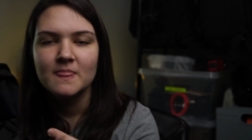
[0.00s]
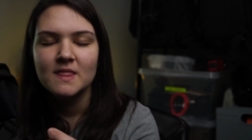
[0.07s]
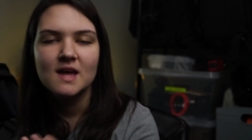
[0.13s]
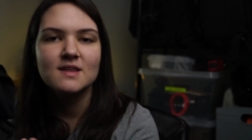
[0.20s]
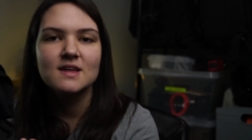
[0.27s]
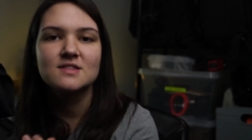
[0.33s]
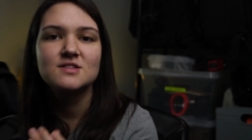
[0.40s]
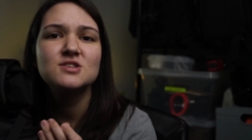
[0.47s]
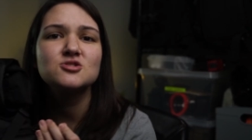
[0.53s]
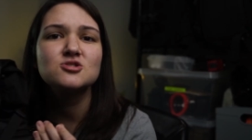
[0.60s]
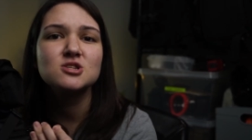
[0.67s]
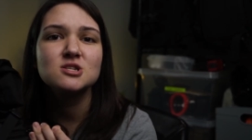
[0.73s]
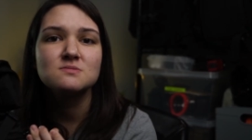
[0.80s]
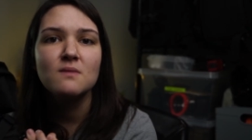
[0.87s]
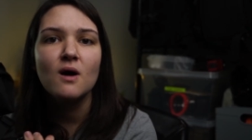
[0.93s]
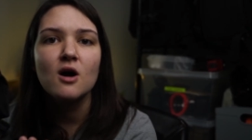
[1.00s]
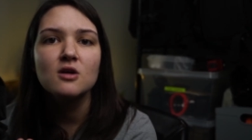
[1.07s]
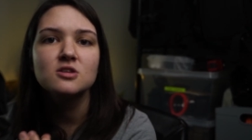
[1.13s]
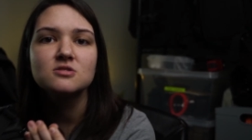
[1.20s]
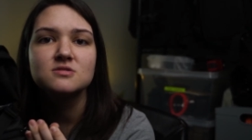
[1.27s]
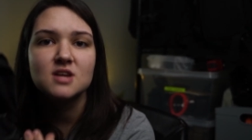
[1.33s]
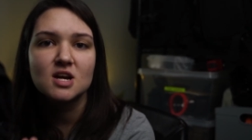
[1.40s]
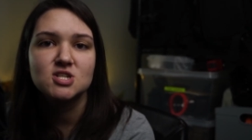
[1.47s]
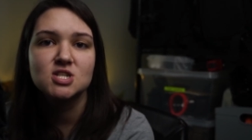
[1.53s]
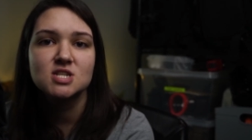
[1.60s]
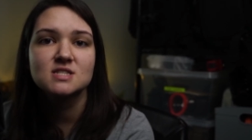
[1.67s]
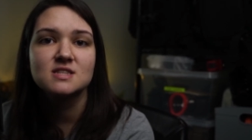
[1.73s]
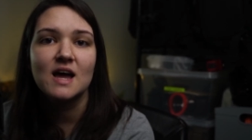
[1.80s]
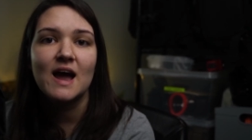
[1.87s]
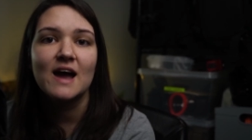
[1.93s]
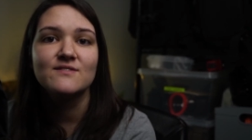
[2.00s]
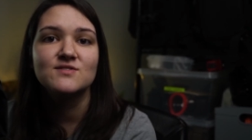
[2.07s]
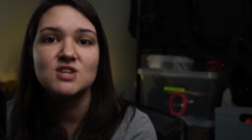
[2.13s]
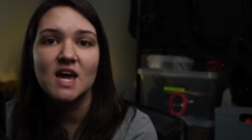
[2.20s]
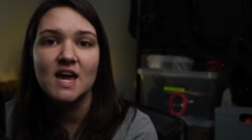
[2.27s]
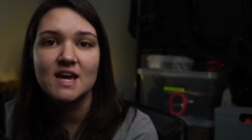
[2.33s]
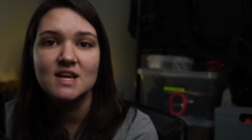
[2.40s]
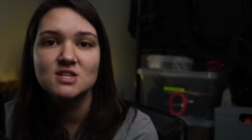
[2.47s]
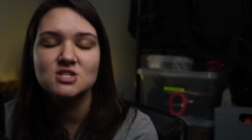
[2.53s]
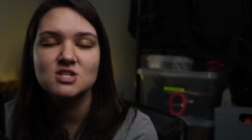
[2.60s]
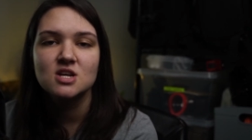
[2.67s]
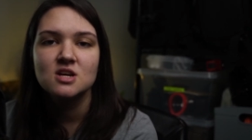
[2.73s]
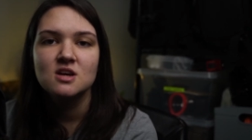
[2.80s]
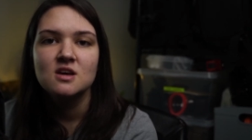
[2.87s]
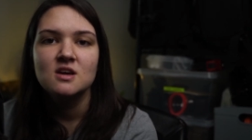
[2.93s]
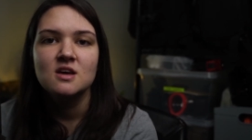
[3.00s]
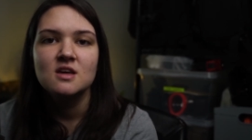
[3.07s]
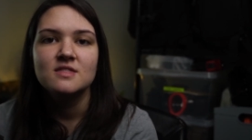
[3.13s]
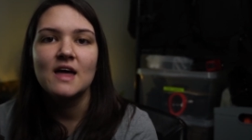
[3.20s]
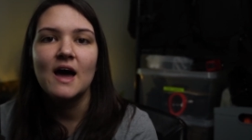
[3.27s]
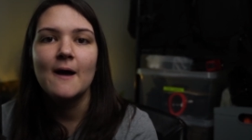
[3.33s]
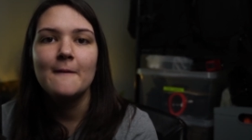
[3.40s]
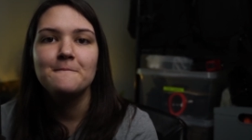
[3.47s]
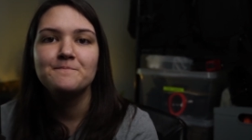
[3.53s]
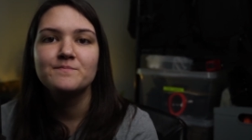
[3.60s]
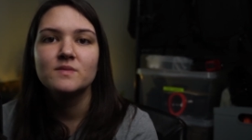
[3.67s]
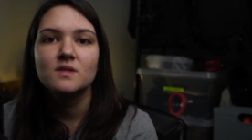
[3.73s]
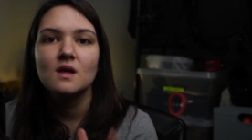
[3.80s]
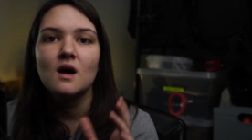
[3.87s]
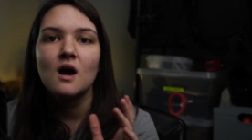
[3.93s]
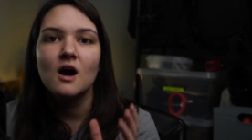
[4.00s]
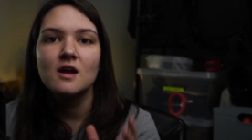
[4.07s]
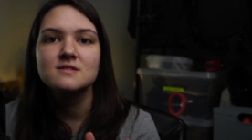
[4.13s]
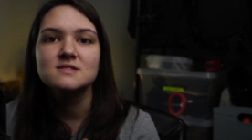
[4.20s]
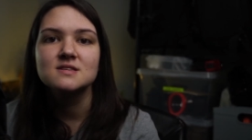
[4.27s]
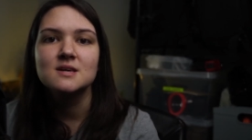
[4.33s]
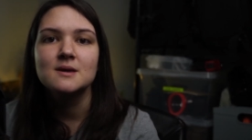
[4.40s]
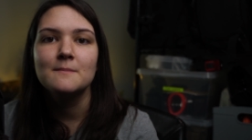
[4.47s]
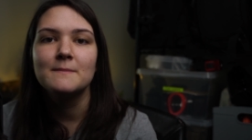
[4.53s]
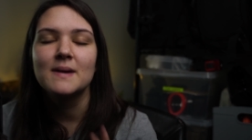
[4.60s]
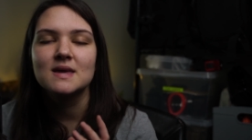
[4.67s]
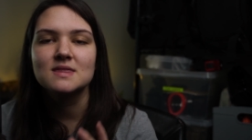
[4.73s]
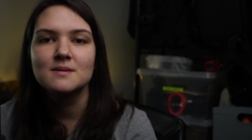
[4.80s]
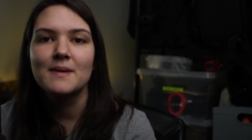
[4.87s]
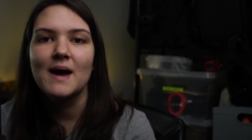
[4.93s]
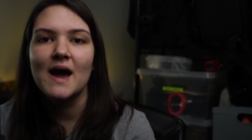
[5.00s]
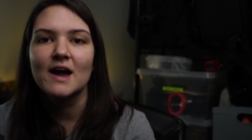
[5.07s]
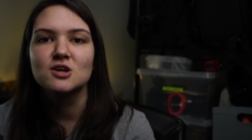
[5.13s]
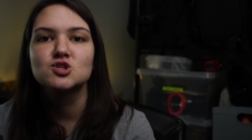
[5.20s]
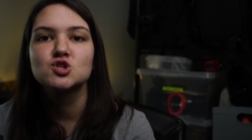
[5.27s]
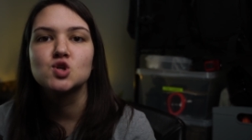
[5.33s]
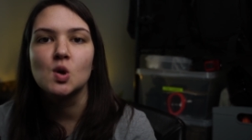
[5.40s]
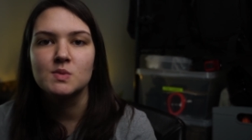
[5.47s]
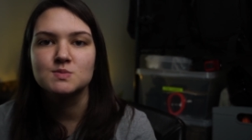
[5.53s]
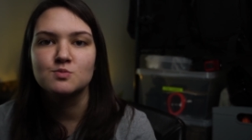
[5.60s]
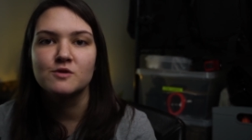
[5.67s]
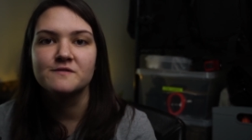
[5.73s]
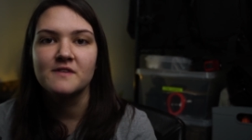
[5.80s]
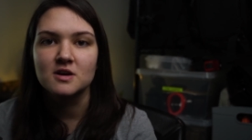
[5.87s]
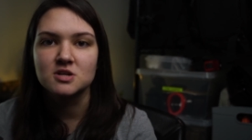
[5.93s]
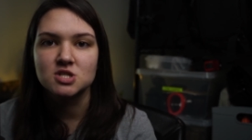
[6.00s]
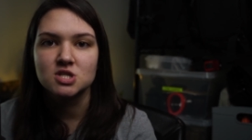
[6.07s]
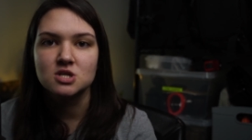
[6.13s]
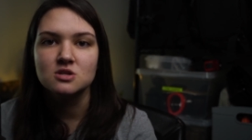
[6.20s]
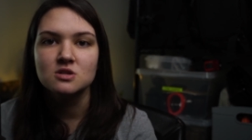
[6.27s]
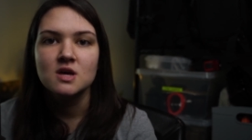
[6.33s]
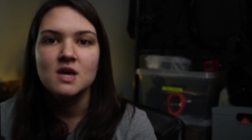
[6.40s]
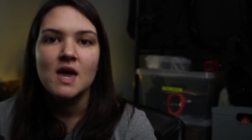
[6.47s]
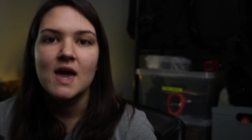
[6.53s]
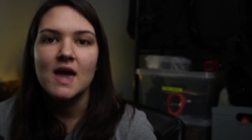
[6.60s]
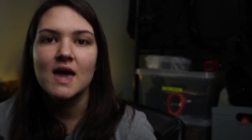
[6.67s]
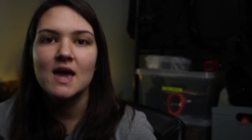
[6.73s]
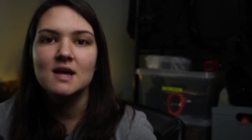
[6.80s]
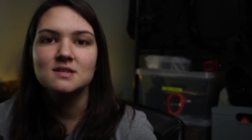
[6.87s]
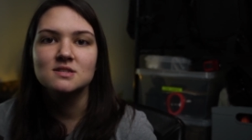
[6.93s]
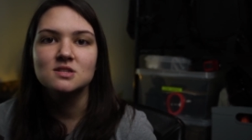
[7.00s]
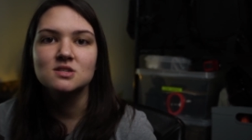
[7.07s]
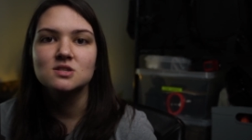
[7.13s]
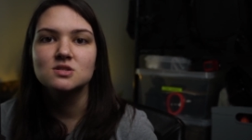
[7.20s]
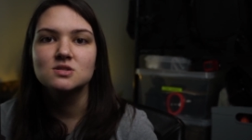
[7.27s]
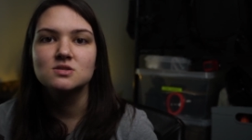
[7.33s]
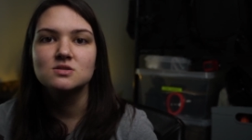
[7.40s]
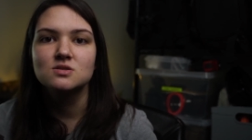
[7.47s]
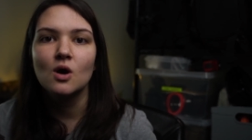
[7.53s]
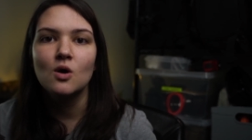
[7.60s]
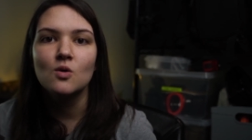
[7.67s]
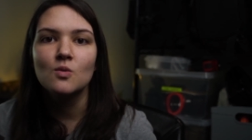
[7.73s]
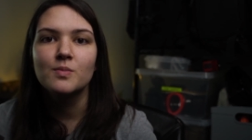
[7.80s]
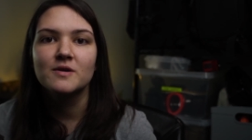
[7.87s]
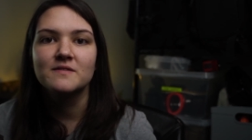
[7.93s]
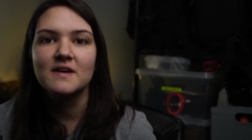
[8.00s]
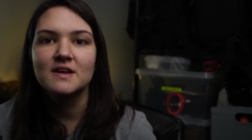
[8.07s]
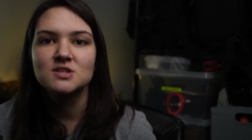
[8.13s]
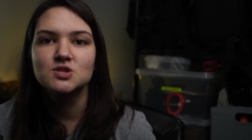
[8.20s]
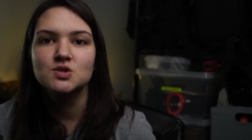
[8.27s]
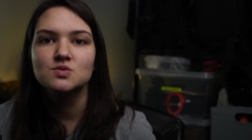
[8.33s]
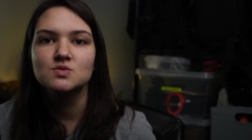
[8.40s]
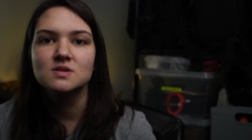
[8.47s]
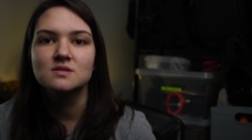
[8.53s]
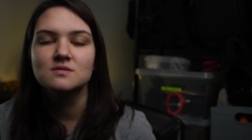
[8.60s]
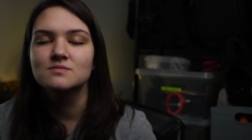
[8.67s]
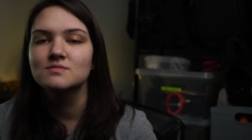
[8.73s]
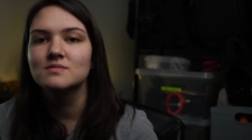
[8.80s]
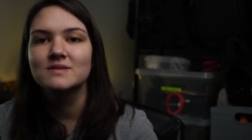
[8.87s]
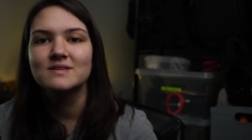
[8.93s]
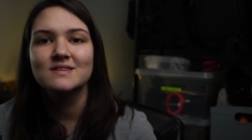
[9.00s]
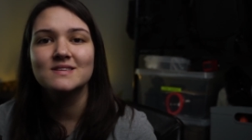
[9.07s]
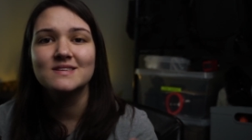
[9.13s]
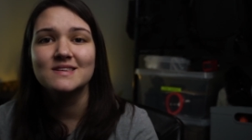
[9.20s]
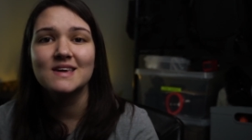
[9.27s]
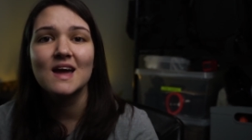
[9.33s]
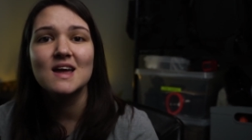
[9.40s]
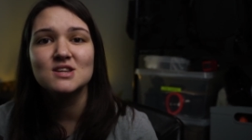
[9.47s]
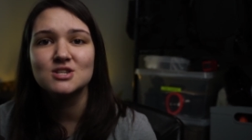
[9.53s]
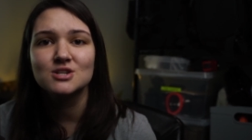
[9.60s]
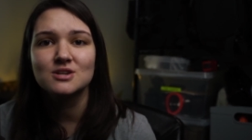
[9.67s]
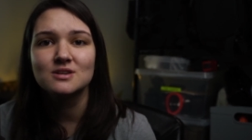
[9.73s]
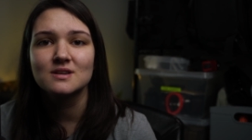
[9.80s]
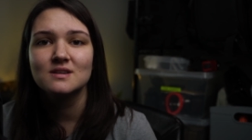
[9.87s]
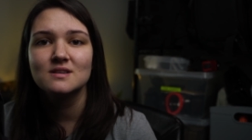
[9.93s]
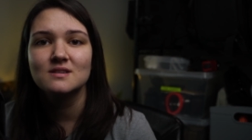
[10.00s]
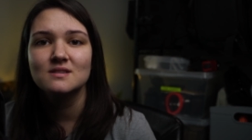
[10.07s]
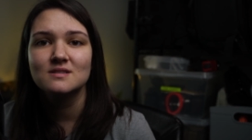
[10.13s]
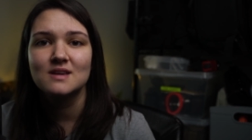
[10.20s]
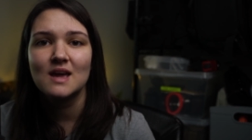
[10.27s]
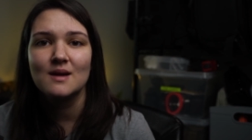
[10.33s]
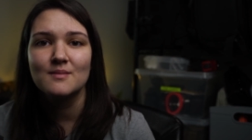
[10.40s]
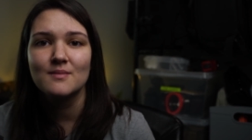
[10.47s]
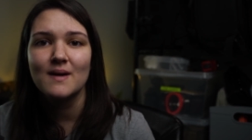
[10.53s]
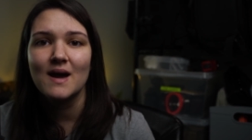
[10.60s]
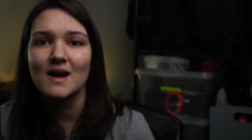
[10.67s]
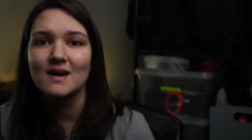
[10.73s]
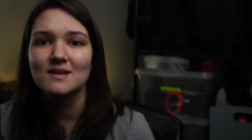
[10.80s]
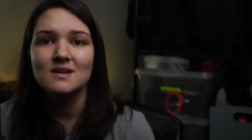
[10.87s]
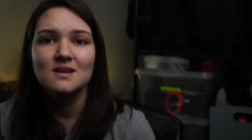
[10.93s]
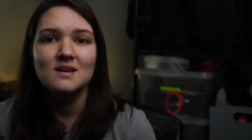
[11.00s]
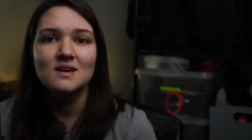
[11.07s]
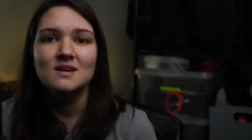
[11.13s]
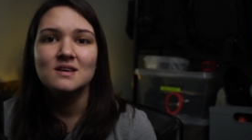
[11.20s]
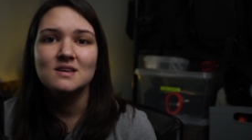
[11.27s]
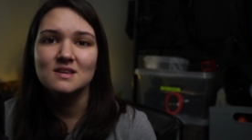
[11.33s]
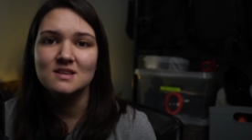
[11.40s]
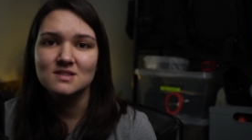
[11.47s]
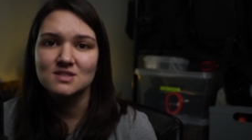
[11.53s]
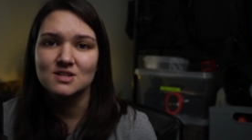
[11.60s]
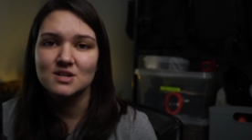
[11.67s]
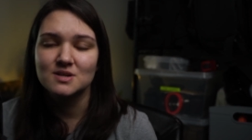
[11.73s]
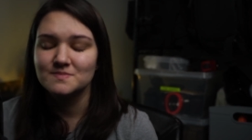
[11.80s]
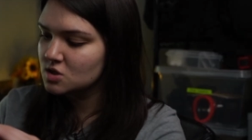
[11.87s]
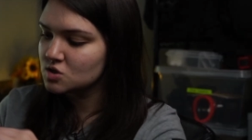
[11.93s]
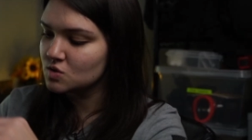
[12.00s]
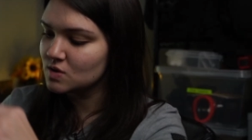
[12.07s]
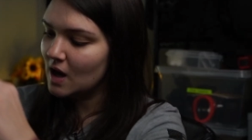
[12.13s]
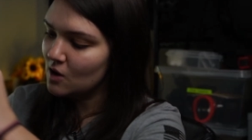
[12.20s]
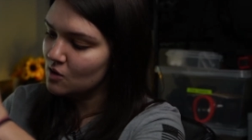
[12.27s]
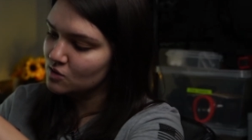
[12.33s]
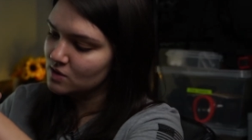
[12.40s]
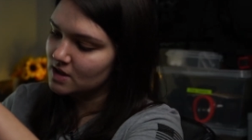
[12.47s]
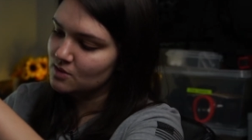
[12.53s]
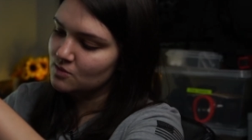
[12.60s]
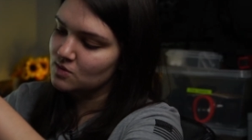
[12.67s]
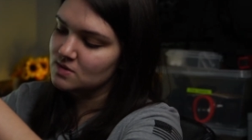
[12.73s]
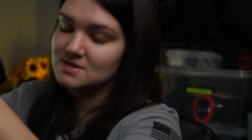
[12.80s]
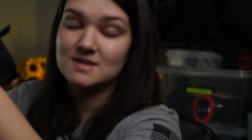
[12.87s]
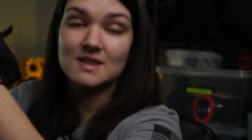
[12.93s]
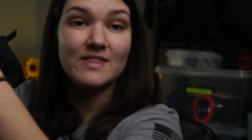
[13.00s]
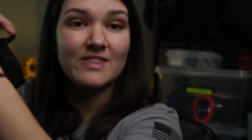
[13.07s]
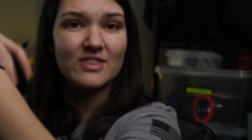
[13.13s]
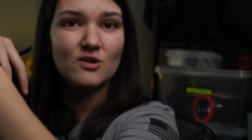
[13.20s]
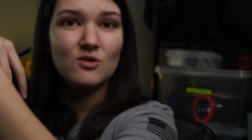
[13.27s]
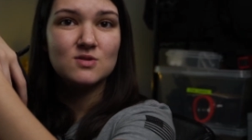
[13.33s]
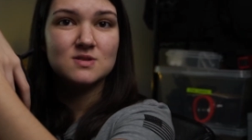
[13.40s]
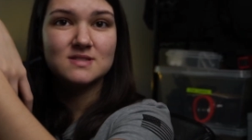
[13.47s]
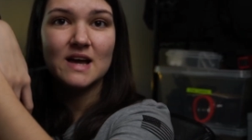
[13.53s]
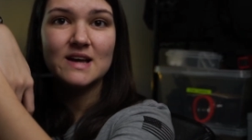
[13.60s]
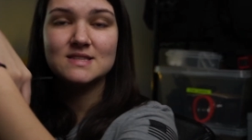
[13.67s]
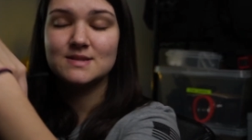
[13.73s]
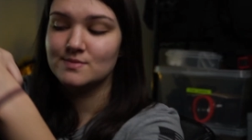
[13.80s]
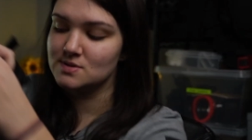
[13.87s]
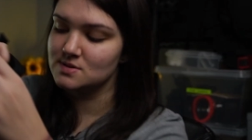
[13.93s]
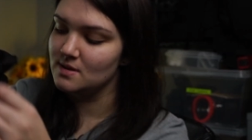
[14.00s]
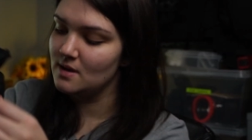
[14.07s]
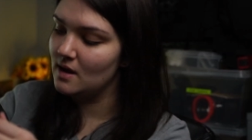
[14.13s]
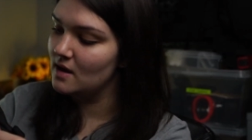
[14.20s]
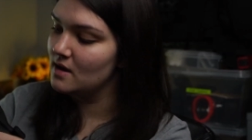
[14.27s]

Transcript: And like, these are small little touches that have changed that honestly make the bag so much more functional and don't prevent you to get into your camera bag easier. So not only was those side zippers